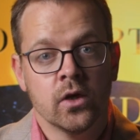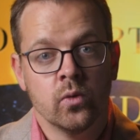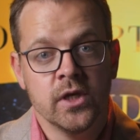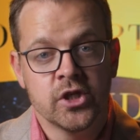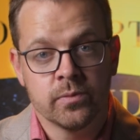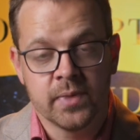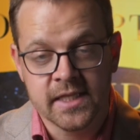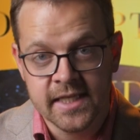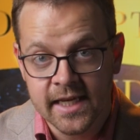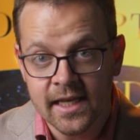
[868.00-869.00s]
we should
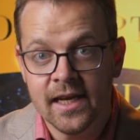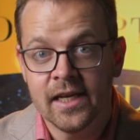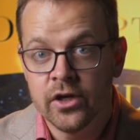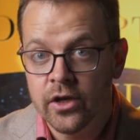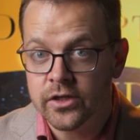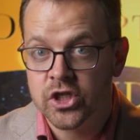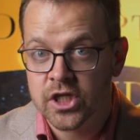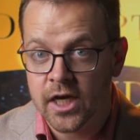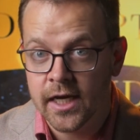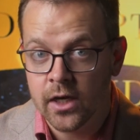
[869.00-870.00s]
particularly not
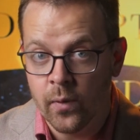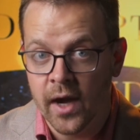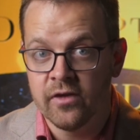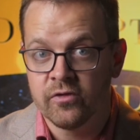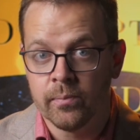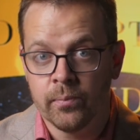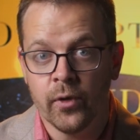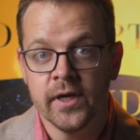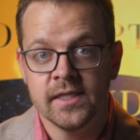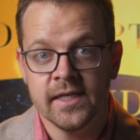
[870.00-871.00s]
shy away from
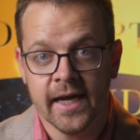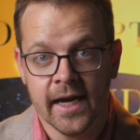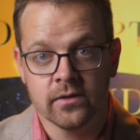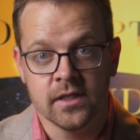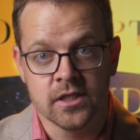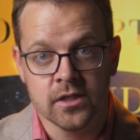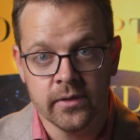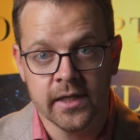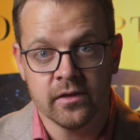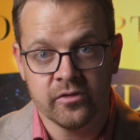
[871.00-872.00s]
pointing out
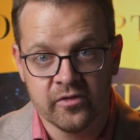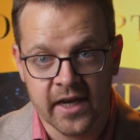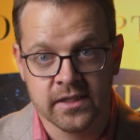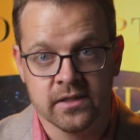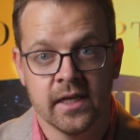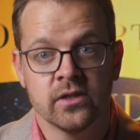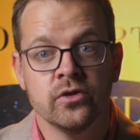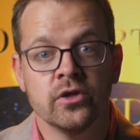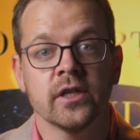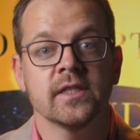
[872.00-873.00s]
historical facts that do
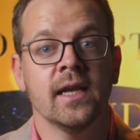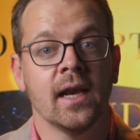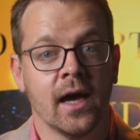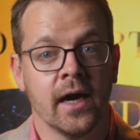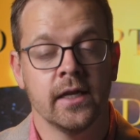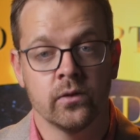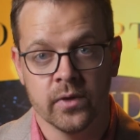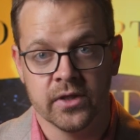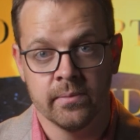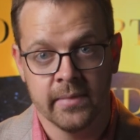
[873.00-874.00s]
not align
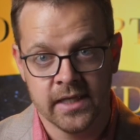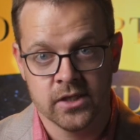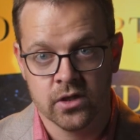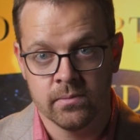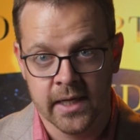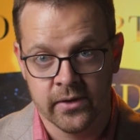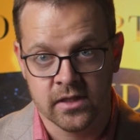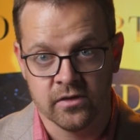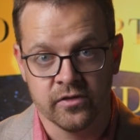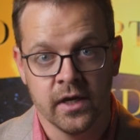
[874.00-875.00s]
with the mainstream
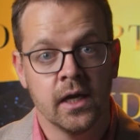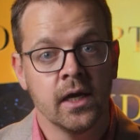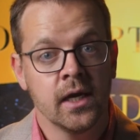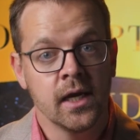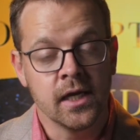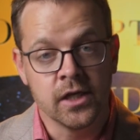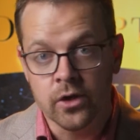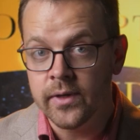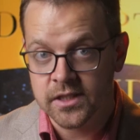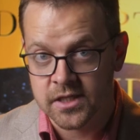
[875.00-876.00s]
narrative. In
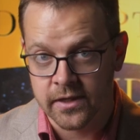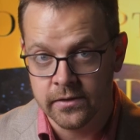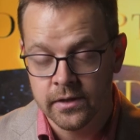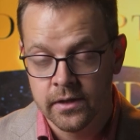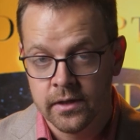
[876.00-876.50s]
doing so,